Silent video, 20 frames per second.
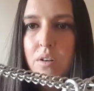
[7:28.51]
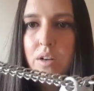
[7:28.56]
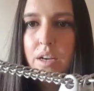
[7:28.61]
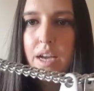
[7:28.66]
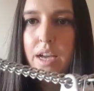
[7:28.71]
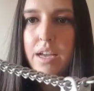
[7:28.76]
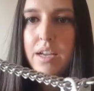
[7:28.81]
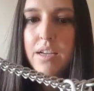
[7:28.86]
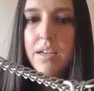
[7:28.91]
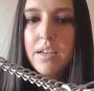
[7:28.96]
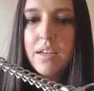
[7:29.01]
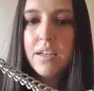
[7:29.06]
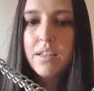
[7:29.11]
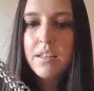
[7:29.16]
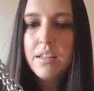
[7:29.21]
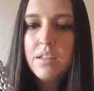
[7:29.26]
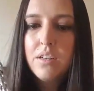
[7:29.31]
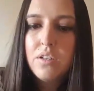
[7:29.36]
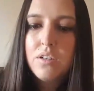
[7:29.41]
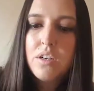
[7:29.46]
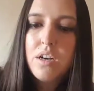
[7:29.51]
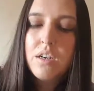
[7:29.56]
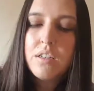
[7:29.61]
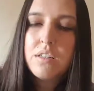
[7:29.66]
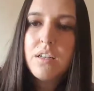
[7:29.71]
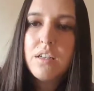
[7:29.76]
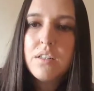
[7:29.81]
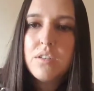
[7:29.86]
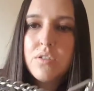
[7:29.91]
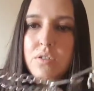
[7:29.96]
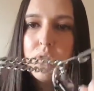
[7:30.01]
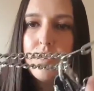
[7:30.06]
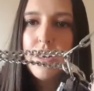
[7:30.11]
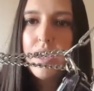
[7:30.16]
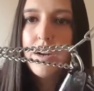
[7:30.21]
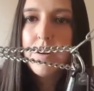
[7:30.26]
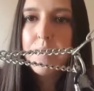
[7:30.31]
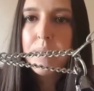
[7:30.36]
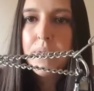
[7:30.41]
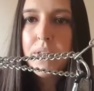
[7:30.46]
Okay, and then your dog's head's through
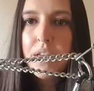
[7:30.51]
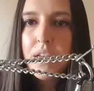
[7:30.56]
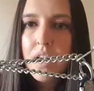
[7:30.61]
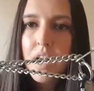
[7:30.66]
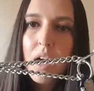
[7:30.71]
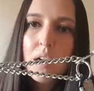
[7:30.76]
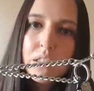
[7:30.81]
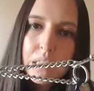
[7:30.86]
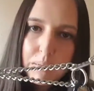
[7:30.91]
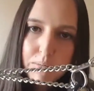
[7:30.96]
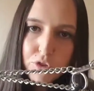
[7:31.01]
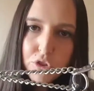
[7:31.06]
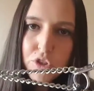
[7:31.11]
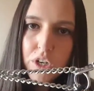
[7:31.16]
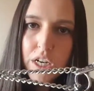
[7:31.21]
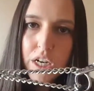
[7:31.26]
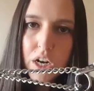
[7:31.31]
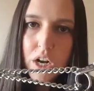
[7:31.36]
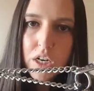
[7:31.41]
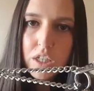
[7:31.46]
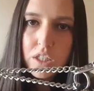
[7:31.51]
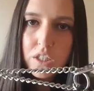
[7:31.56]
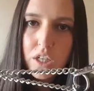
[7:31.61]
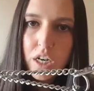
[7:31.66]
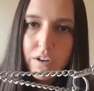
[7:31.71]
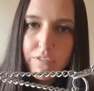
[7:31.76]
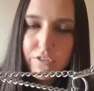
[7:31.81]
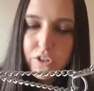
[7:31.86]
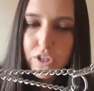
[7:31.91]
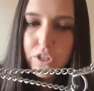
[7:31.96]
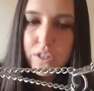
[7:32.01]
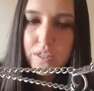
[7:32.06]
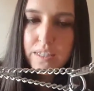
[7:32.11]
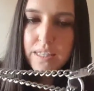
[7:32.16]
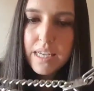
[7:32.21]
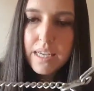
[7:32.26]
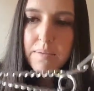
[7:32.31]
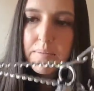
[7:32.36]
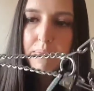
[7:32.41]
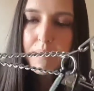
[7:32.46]
here. I'll demonstrate it on a dog for you to
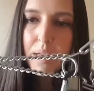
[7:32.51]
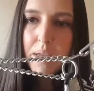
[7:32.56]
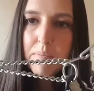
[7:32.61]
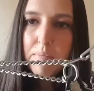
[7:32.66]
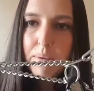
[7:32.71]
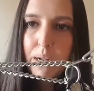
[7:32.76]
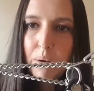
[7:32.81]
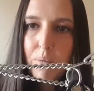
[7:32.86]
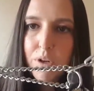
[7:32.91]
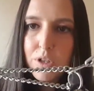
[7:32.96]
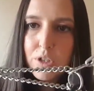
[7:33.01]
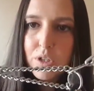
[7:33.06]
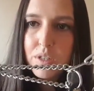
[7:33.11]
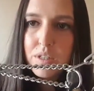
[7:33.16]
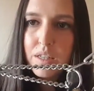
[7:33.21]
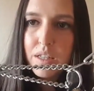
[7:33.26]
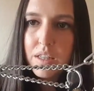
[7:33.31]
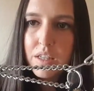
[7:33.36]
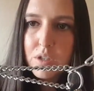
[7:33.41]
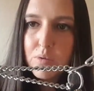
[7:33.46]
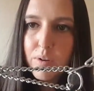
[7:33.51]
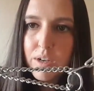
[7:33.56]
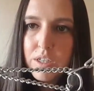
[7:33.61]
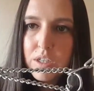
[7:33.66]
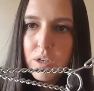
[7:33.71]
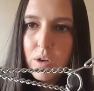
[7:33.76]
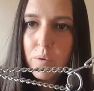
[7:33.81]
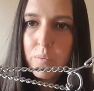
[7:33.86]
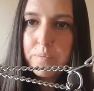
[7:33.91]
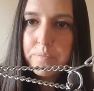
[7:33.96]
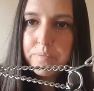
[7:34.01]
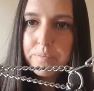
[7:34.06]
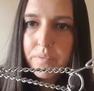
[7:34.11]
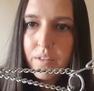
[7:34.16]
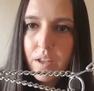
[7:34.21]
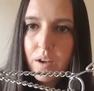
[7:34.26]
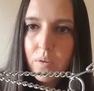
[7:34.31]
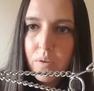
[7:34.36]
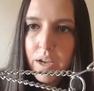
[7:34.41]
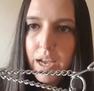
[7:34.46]
see, but I want you to see this way too.
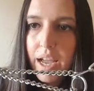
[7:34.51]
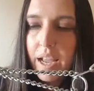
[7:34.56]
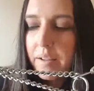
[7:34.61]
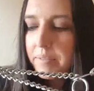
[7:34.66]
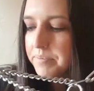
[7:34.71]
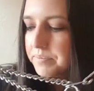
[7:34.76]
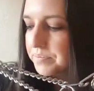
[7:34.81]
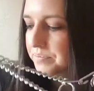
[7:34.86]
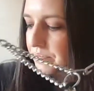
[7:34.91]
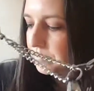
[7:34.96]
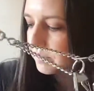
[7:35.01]
Okay?